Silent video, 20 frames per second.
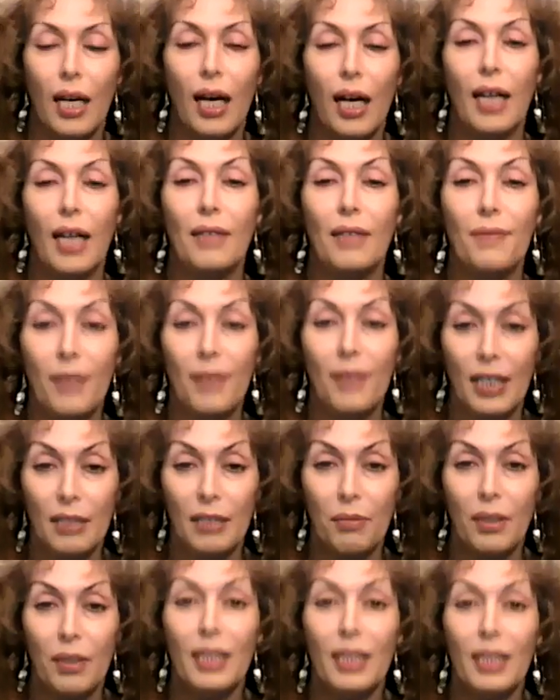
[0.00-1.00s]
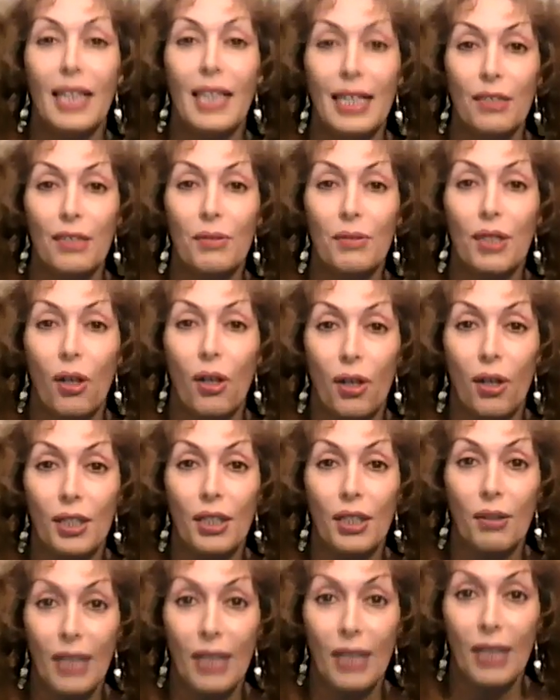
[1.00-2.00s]
on Facebook, that's where the
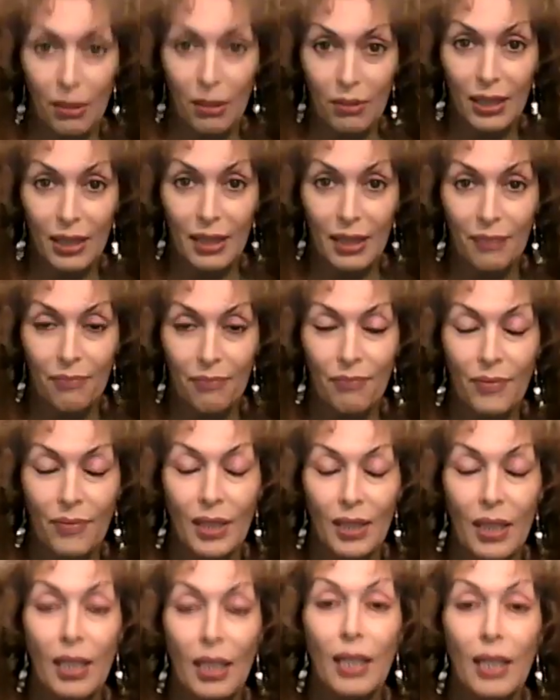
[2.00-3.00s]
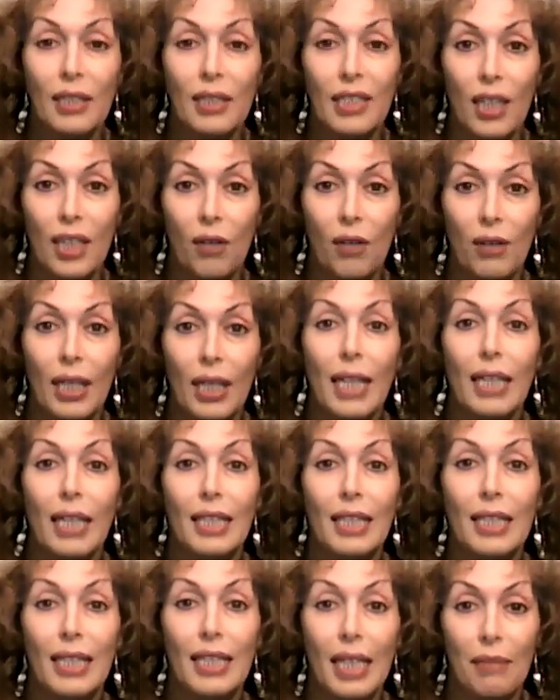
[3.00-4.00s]
audio counts. So
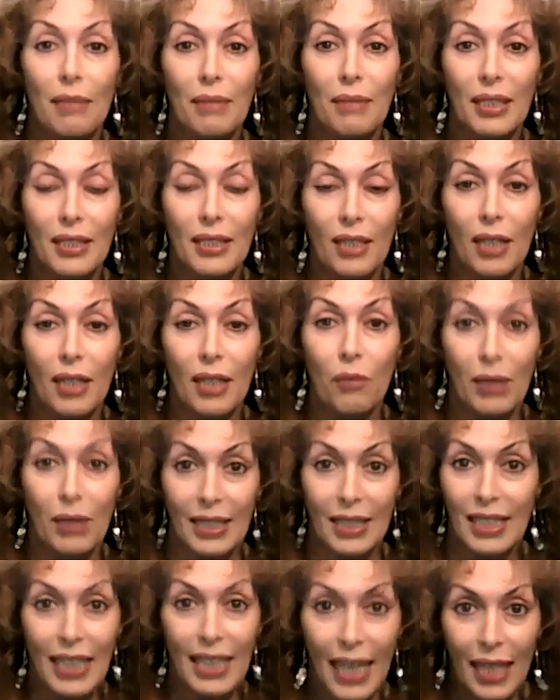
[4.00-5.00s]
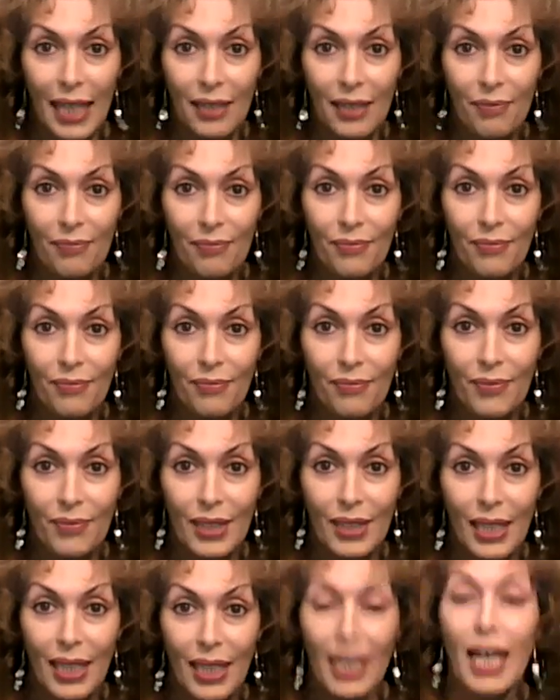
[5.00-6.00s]
let me start once again.
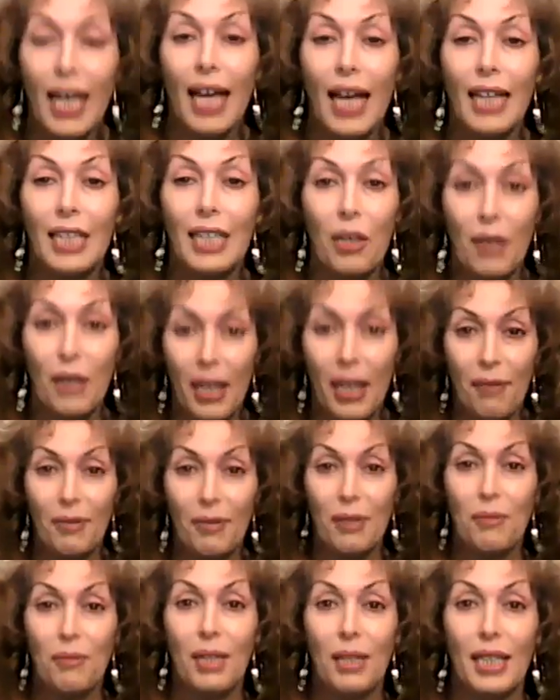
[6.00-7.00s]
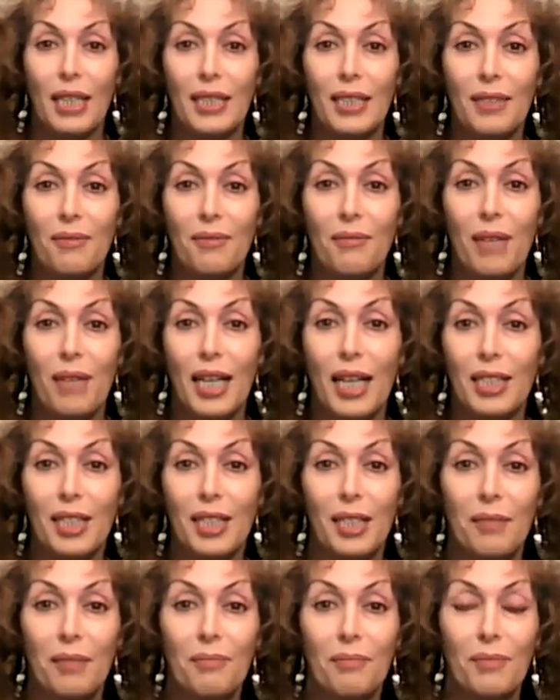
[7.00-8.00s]
Hello, everyone.
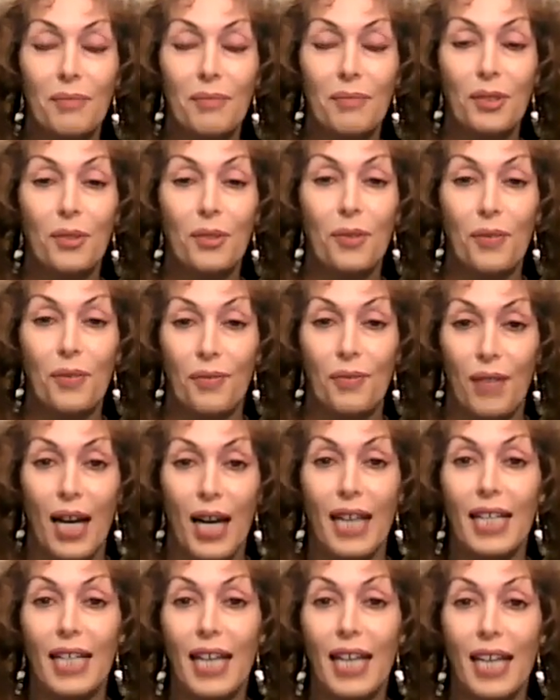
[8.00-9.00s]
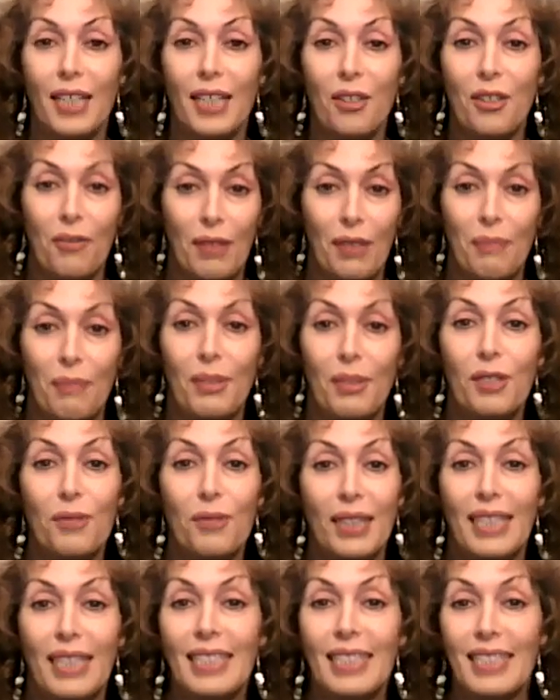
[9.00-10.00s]
Welcome to Friday, November
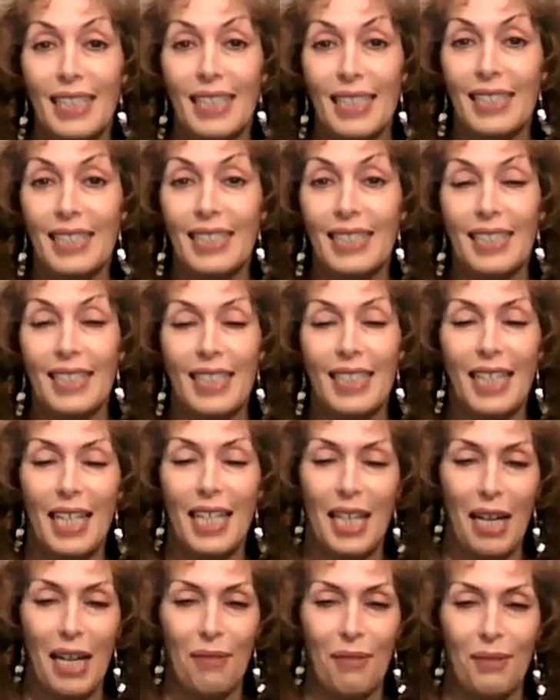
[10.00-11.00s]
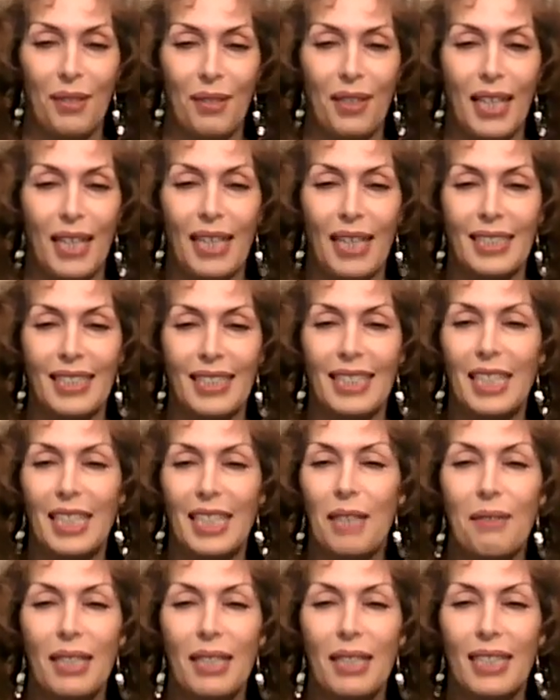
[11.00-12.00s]
26th, the day after
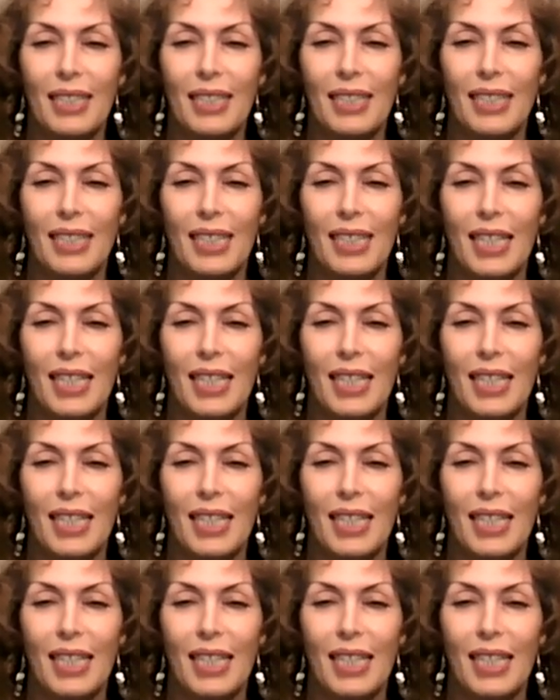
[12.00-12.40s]
Thanksgiving.